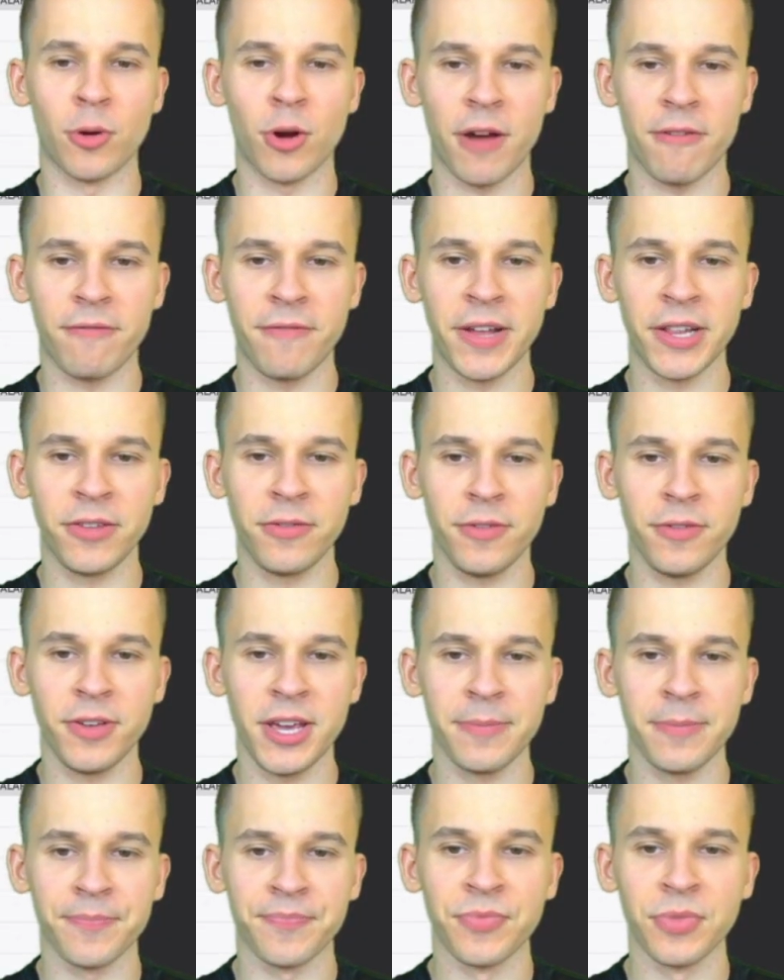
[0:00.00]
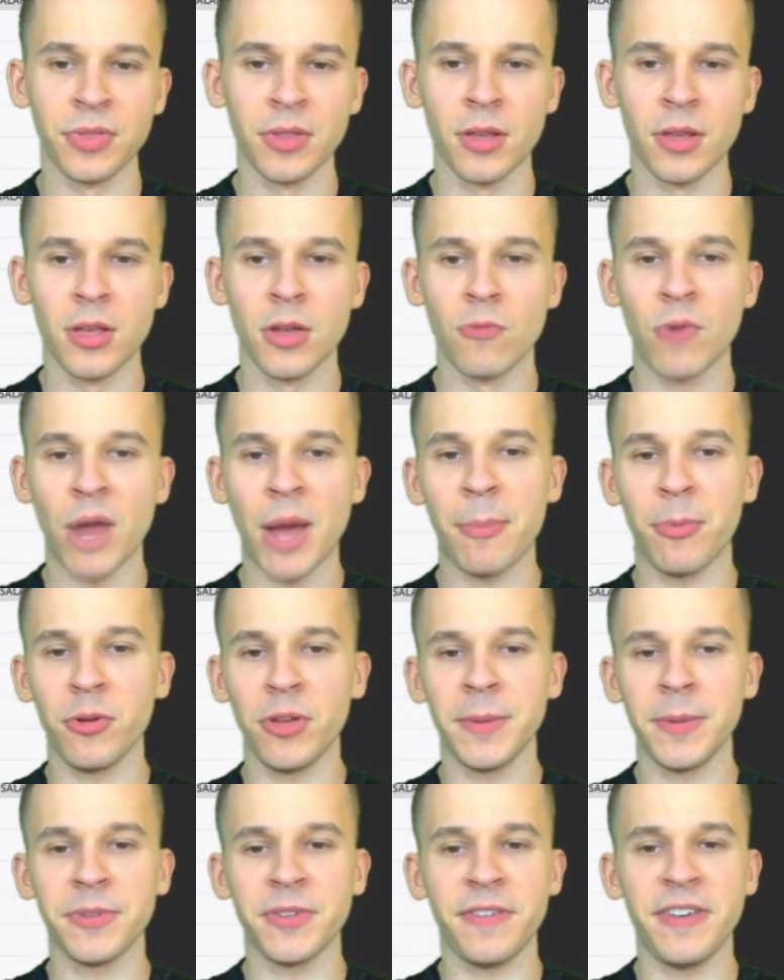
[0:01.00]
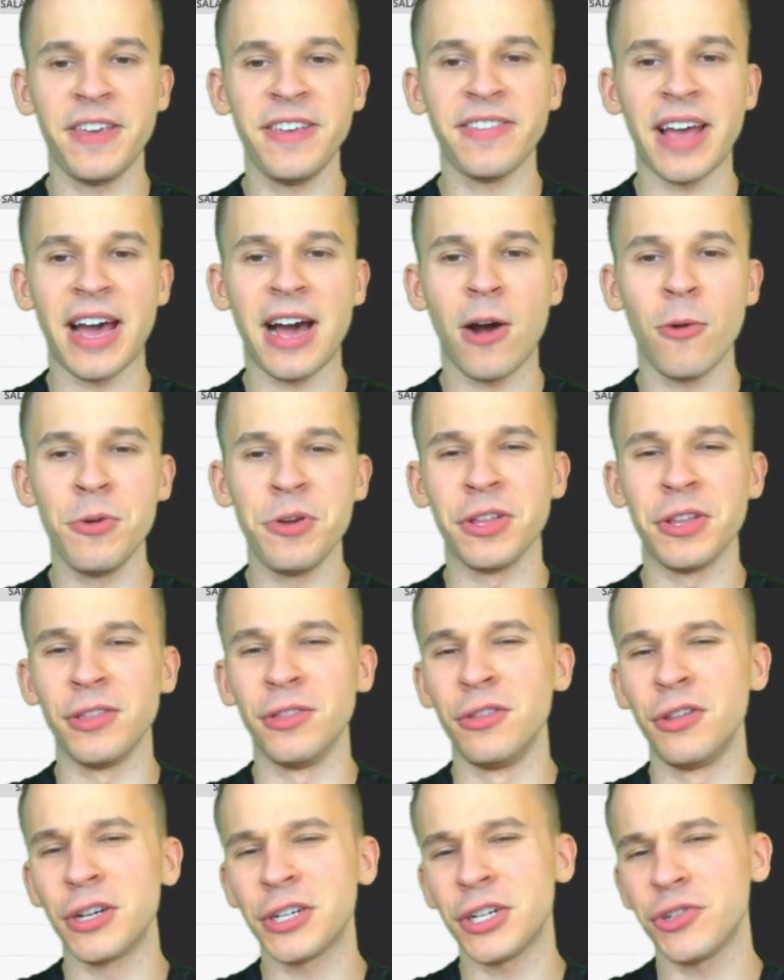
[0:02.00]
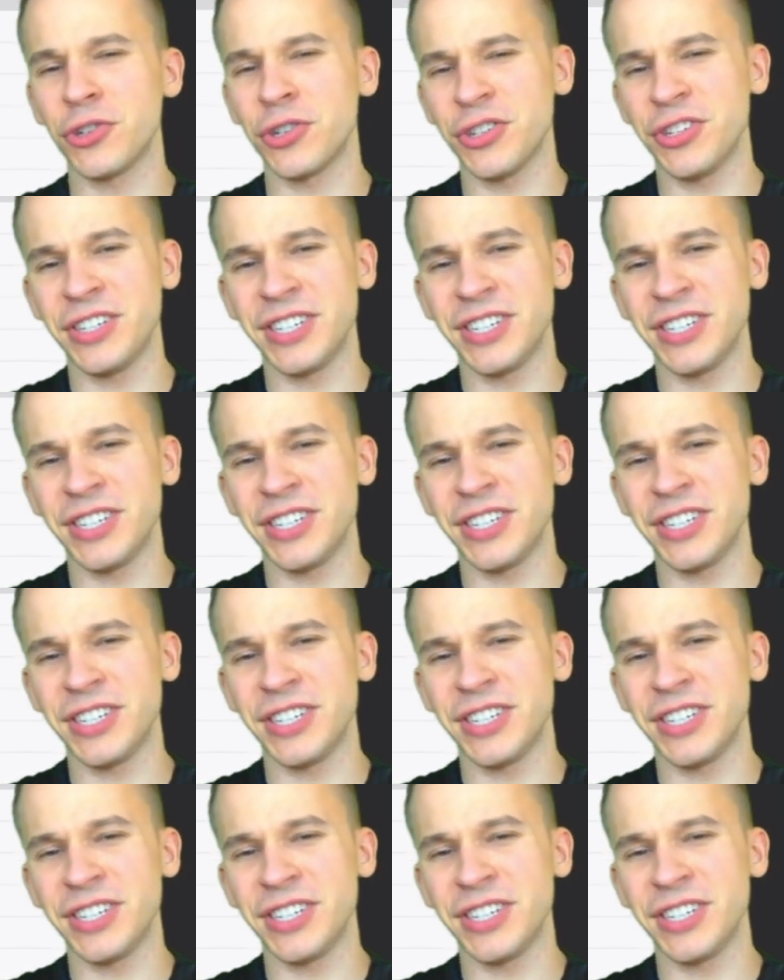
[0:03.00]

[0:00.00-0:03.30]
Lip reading: offensively. Robert Williams, if he's out, you can look to Tristan